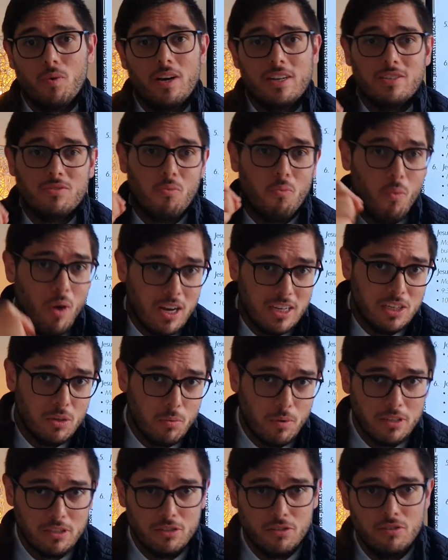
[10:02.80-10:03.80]
was, what he
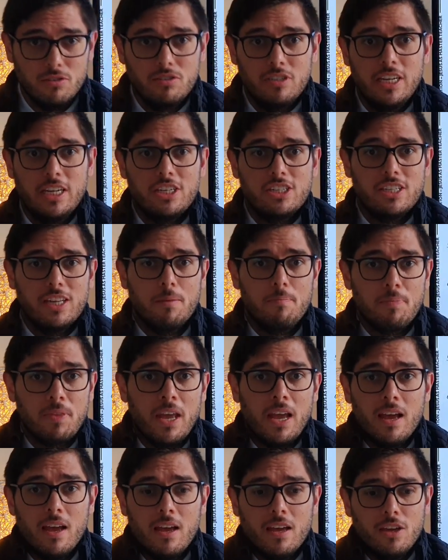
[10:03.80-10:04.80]
wanted to teach them.
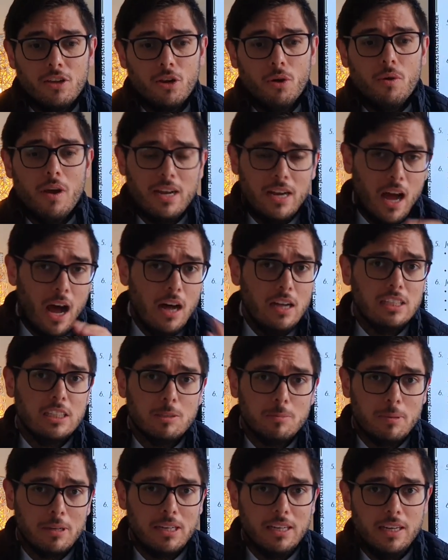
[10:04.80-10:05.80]
You know, and
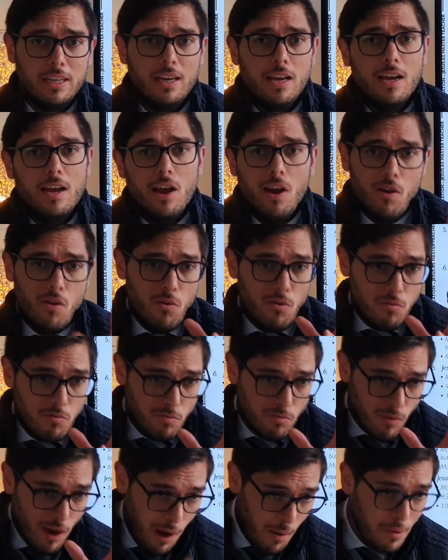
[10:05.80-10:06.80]
ultimately,
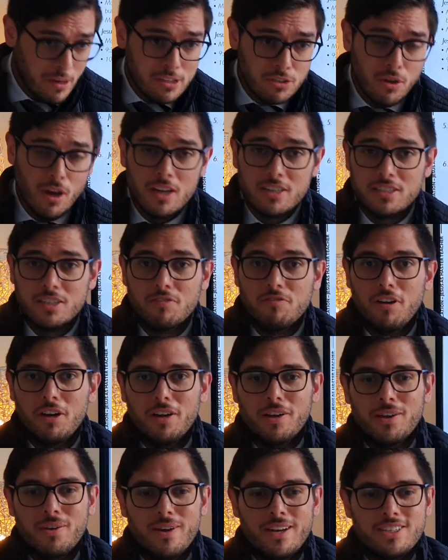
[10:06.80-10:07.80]
I want to ask the
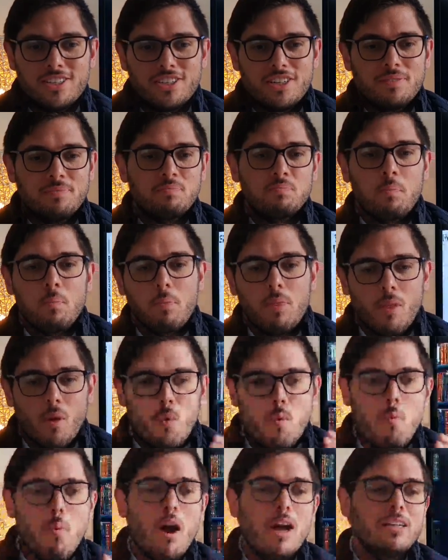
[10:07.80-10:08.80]
following question.
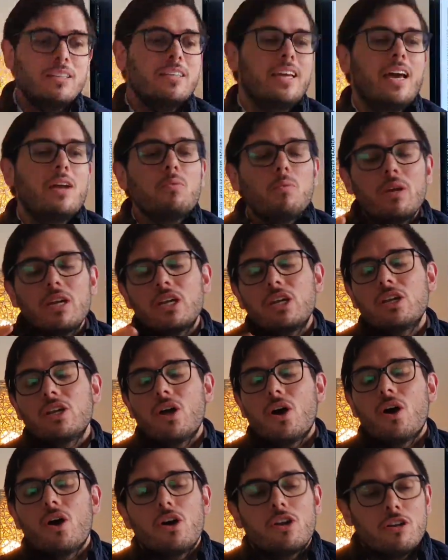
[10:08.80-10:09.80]
What can we
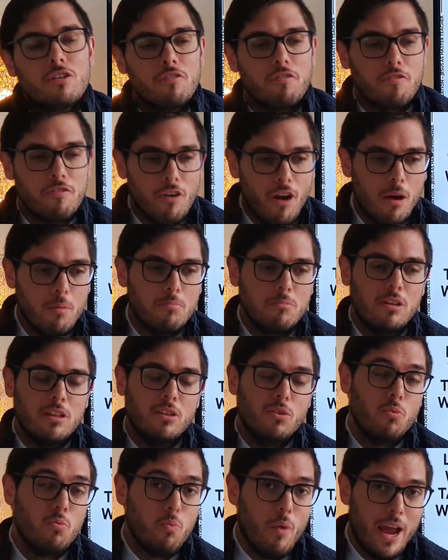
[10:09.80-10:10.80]
learn from
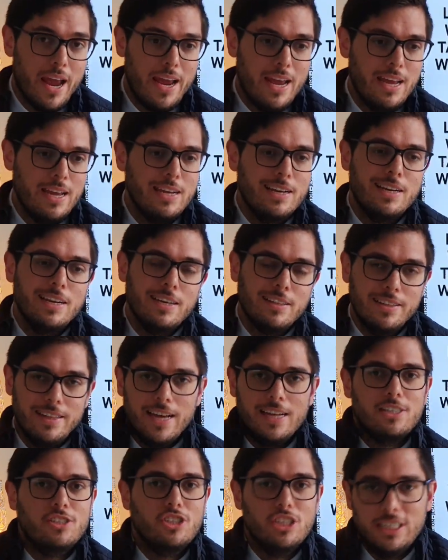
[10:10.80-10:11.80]
the way
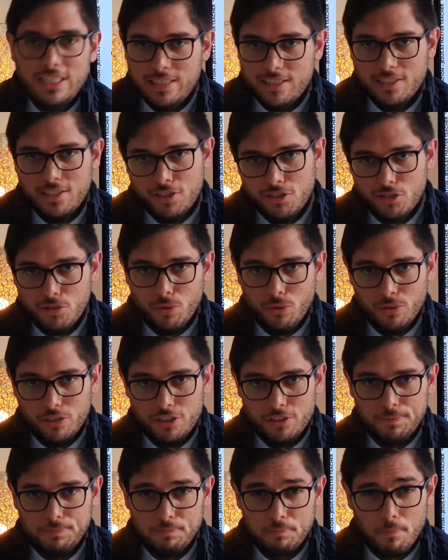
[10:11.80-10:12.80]
that Jesus
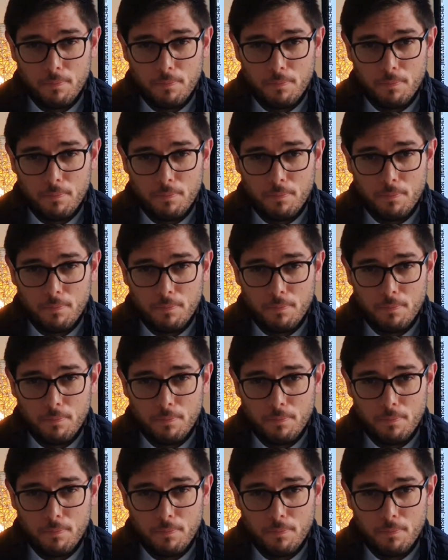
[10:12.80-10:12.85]
taught?